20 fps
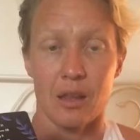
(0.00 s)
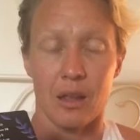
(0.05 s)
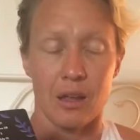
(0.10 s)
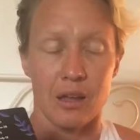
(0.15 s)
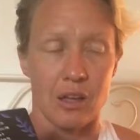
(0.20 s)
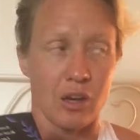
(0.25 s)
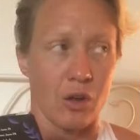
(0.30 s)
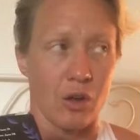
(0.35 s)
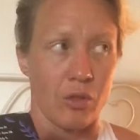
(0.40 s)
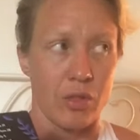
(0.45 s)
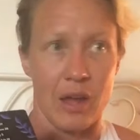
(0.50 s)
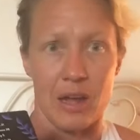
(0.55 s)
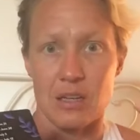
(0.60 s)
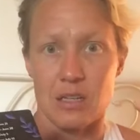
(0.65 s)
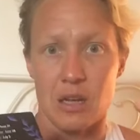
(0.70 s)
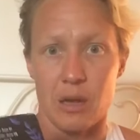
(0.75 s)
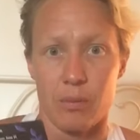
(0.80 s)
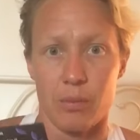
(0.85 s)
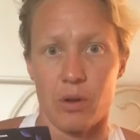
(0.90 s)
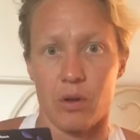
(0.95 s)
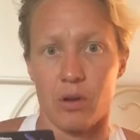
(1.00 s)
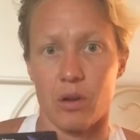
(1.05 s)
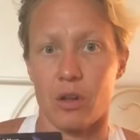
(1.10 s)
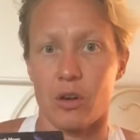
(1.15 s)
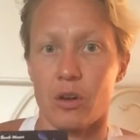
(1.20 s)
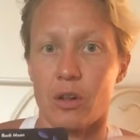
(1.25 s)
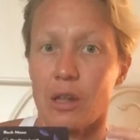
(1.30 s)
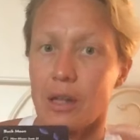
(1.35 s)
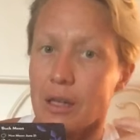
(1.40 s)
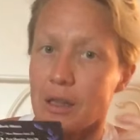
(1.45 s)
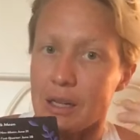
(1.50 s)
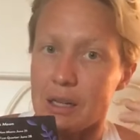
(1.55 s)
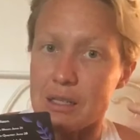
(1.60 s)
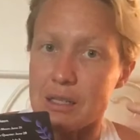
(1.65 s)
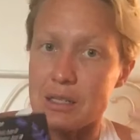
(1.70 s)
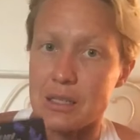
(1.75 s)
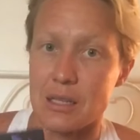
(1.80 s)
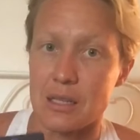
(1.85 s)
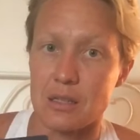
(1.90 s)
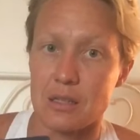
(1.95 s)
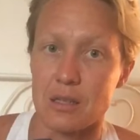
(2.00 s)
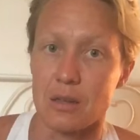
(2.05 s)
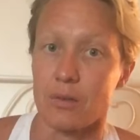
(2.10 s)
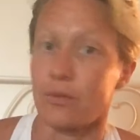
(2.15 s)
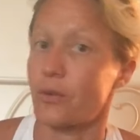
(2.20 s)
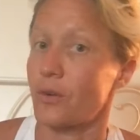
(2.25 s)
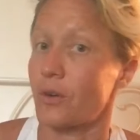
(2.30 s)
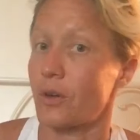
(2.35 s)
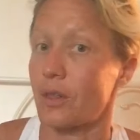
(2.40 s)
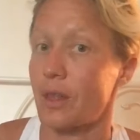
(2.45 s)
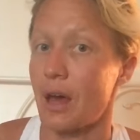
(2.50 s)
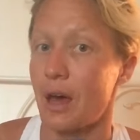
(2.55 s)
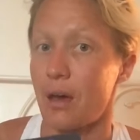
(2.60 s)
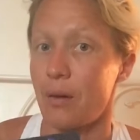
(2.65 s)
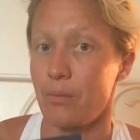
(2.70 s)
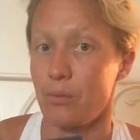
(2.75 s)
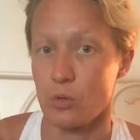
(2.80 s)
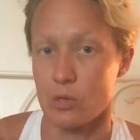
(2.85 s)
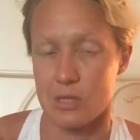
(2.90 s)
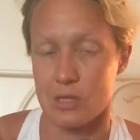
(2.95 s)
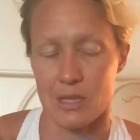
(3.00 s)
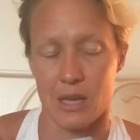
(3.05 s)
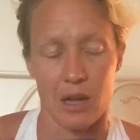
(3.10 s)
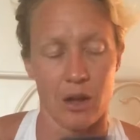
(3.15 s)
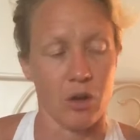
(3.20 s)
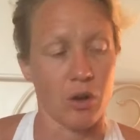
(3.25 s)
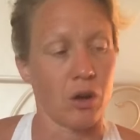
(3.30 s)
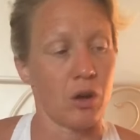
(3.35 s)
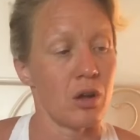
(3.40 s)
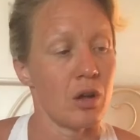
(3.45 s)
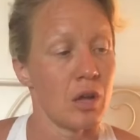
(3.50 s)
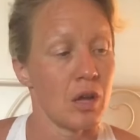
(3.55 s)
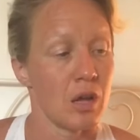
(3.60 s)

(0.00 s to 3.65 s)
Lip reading: you know, that time period or like that season for that moon cycle.